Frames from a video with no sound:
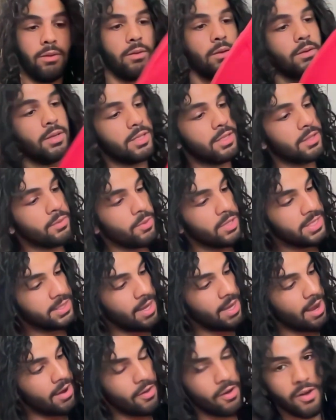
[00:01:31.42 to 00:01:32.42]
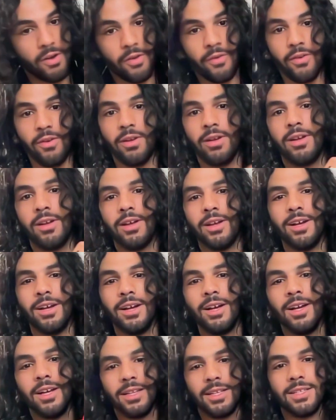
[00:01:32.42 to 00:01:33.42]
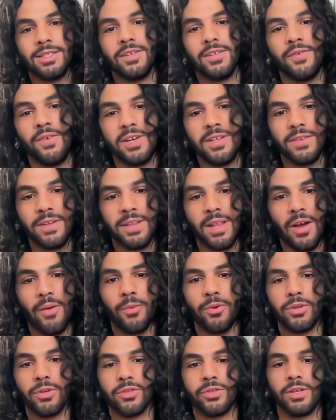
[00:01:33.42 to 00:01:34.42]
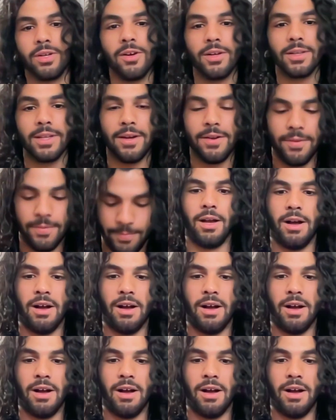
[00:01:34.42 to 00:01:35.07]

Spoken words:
This is what started it off. This is the first thing that I brought during lockdown.